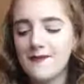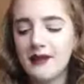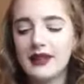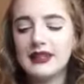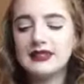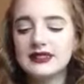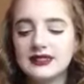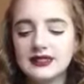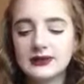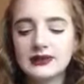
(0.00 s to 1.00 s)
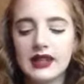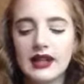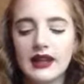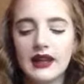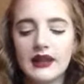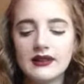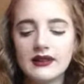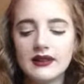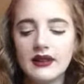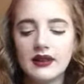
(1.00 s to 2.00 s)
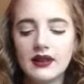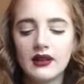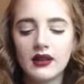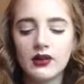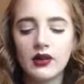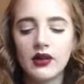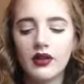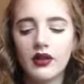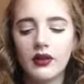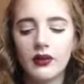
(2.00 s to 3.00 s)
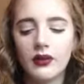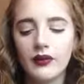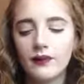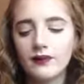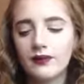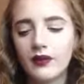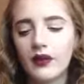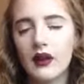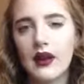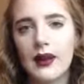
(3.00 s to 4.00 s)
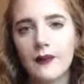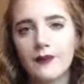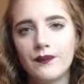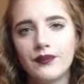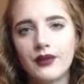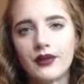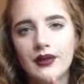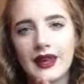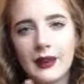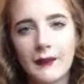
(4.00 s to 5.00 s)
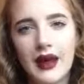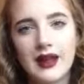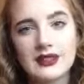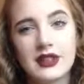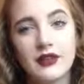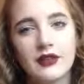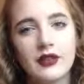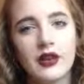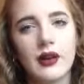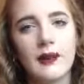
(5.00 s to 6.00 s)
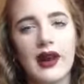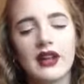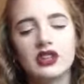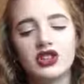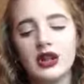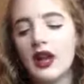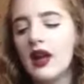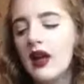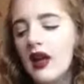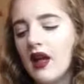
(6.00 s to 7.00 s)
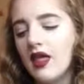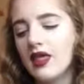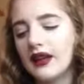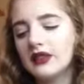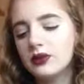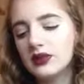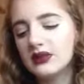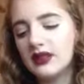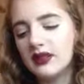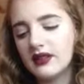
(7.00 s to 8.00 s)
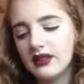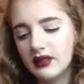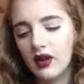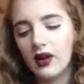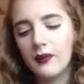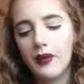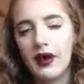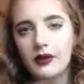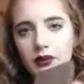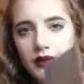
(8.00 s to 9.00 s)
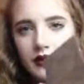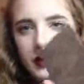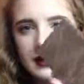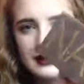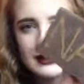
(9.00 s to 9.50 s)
But this is so light, and you know how the Naked palette has like furry packaging? This one did at the start, but I don't know if you can